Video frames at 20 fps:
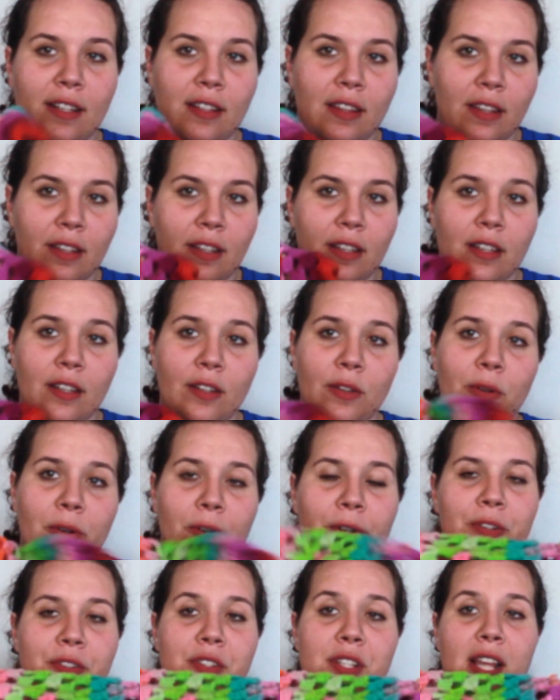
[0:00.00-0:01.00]
at the
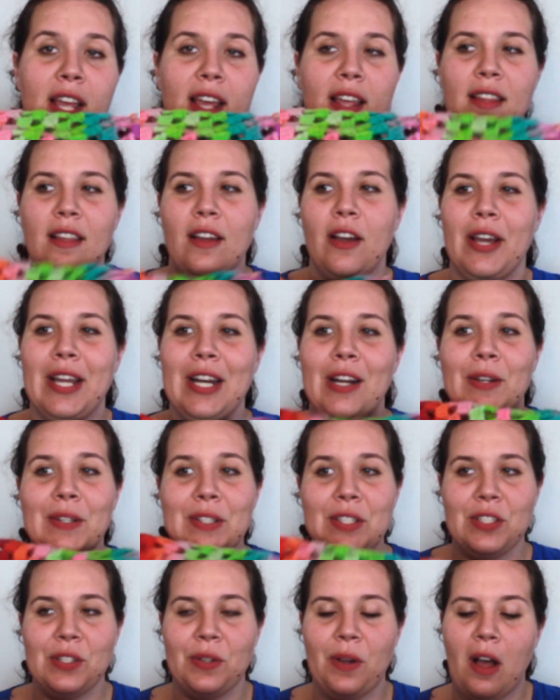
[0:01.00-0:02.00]
Noros and they're going, oh,
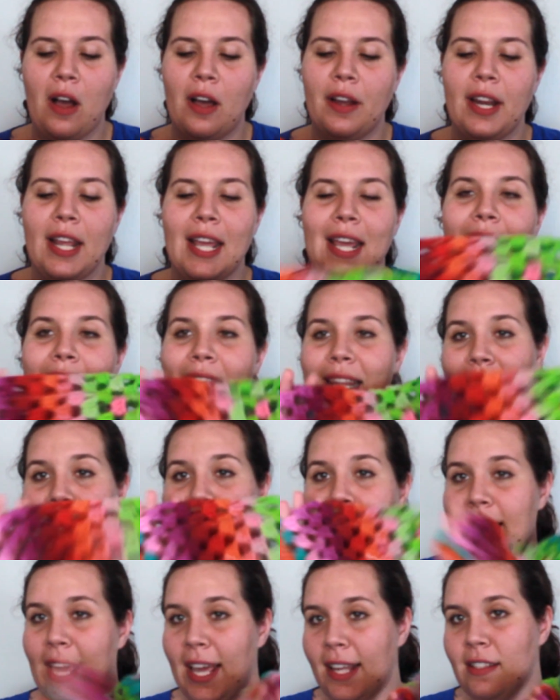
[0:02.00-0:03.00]
it's too hard,
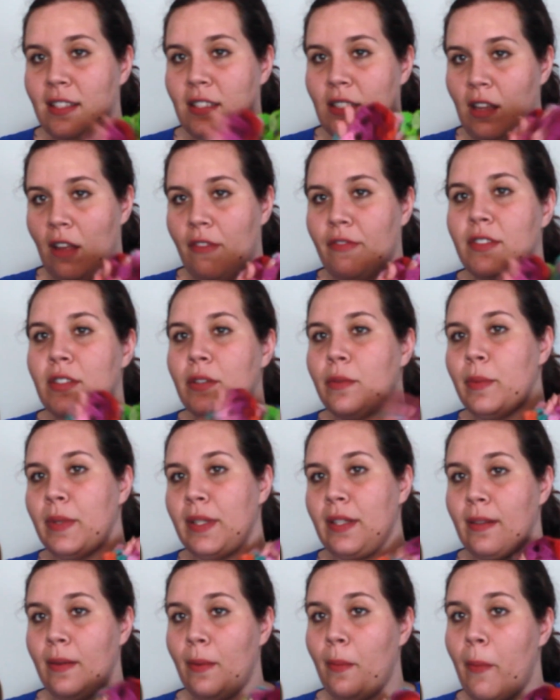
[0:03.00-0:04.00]
they get softer
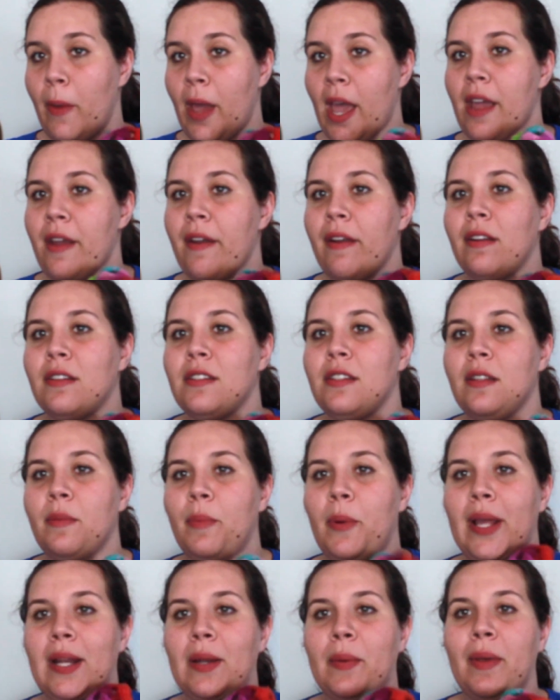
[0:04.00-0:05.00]
with wear to the
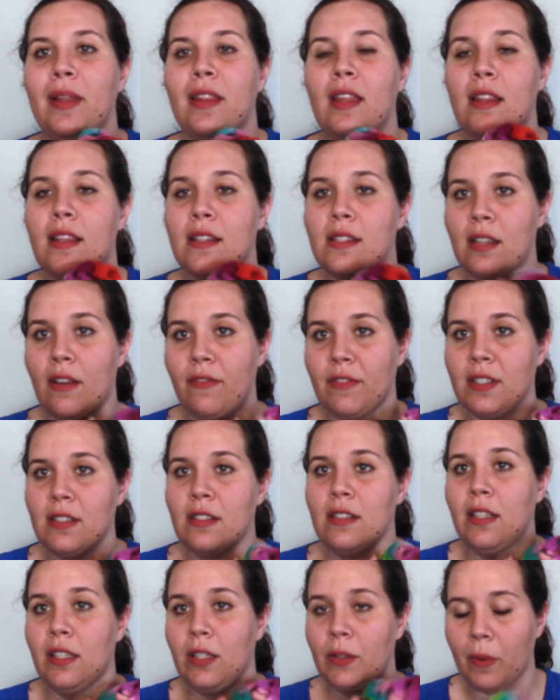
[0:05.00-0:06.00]
point where they're the
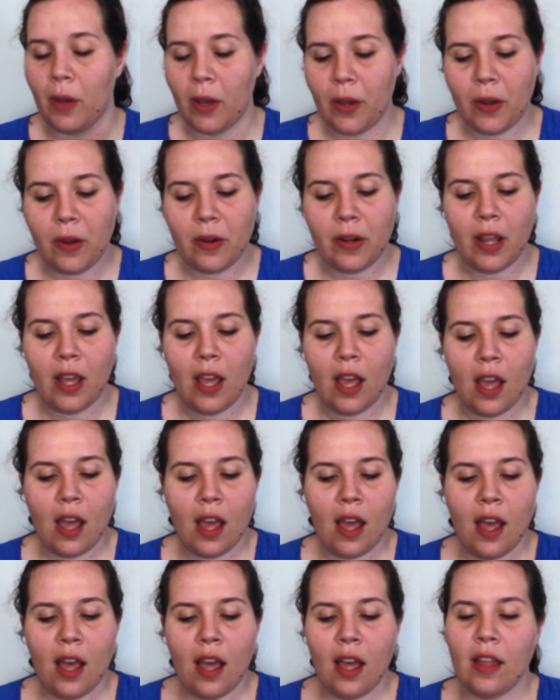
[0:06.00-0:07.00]
softest thing you own.
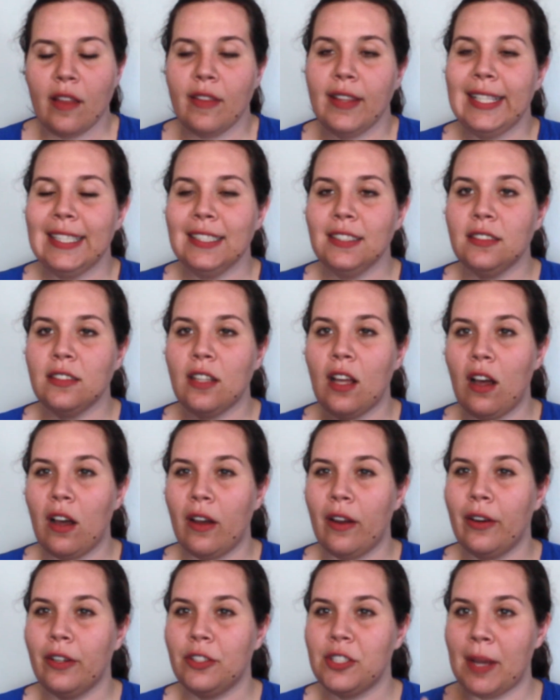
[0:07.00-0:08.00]
These
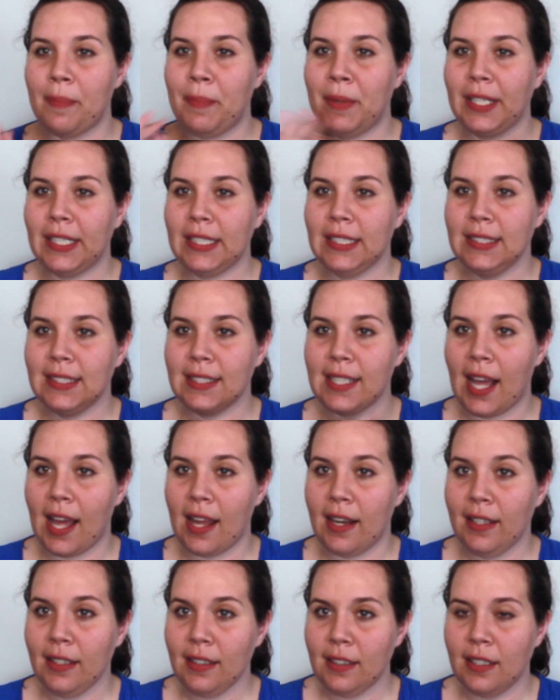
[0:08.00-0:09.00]
are Japanese
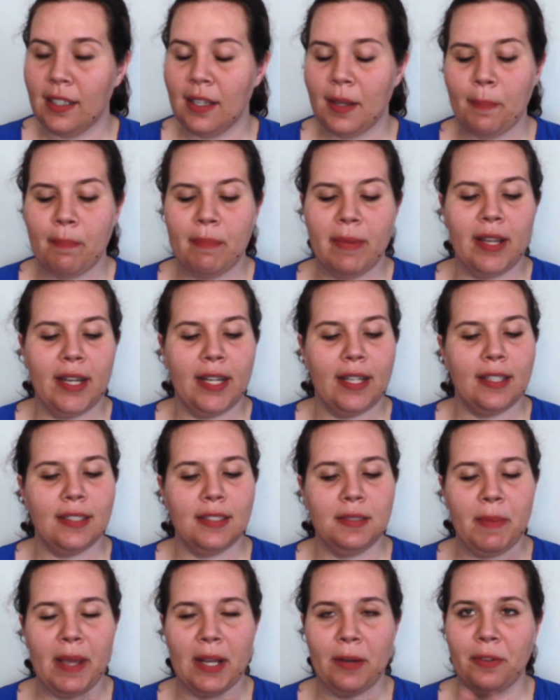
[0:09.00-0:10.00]
coloured, but
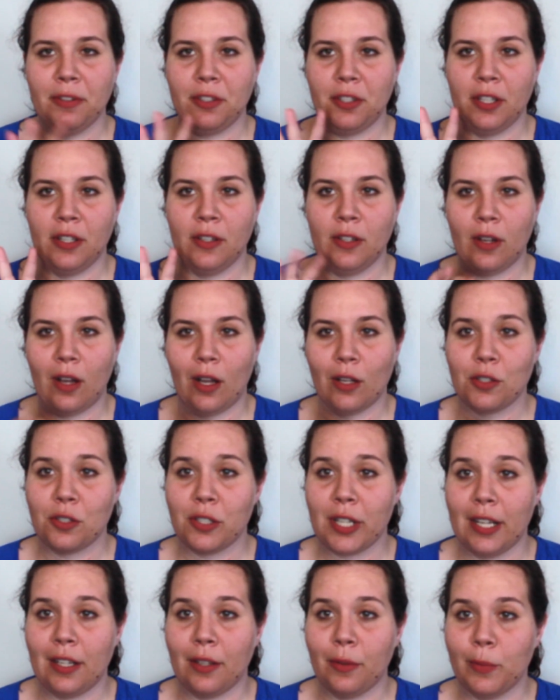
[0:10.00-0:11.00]
it's made with
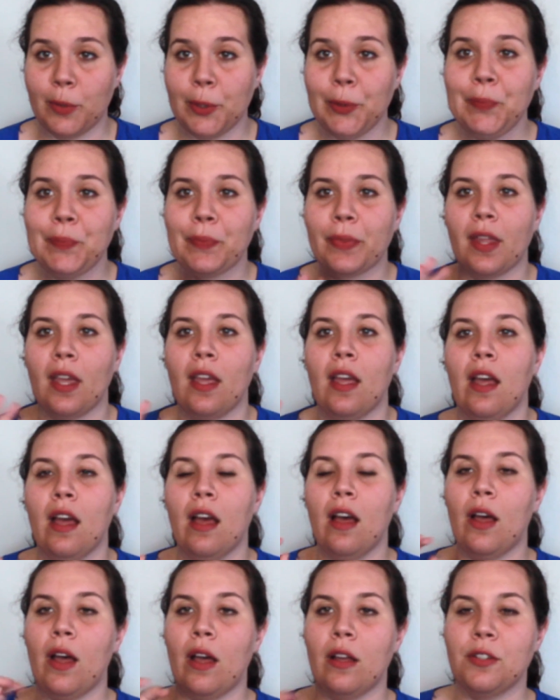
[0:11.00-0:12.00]
Australian wool.
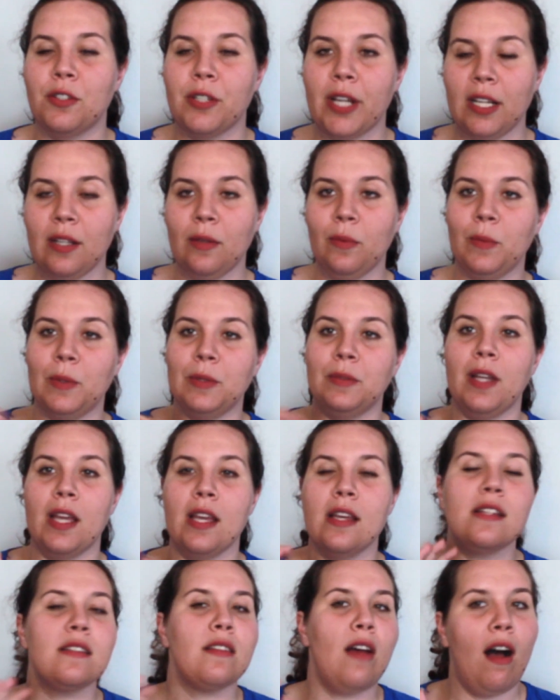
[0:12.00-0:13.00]
Australian wool
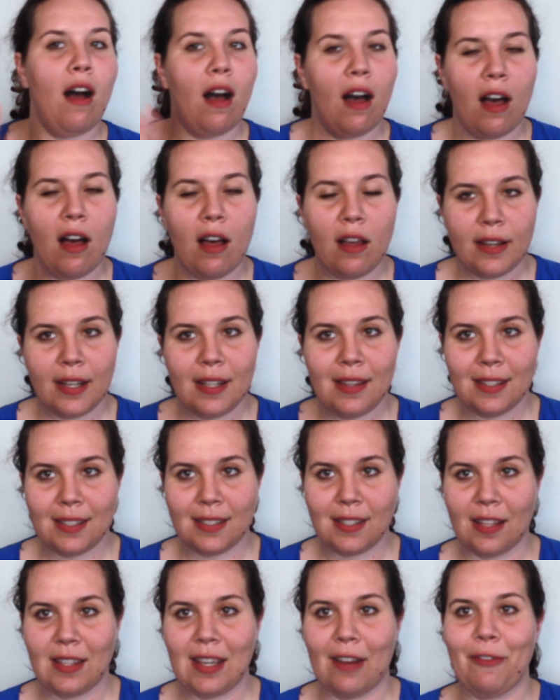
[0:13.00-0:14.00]
is harder
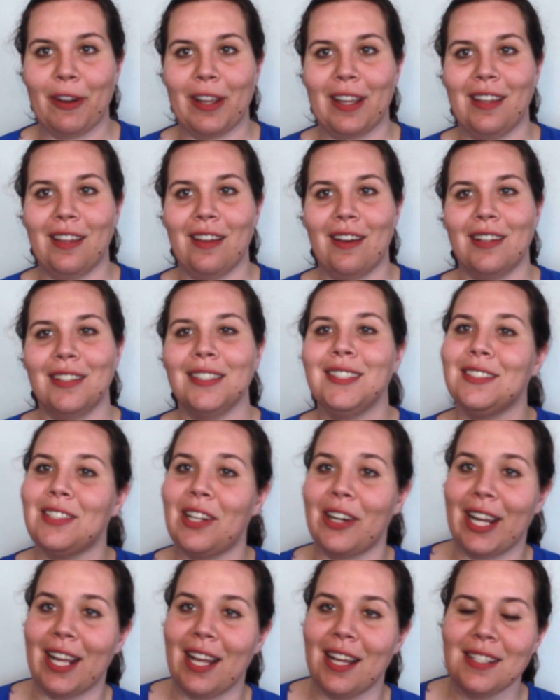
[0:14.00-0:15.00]
than South Africa yarn,
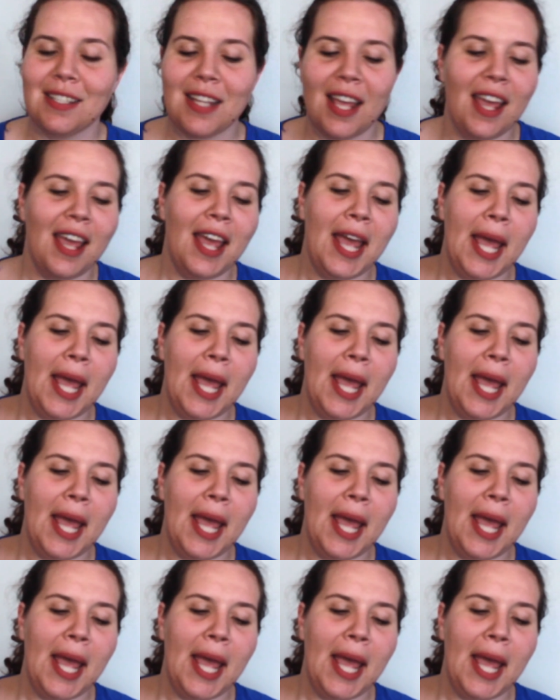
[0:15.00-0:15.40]
sorry guys,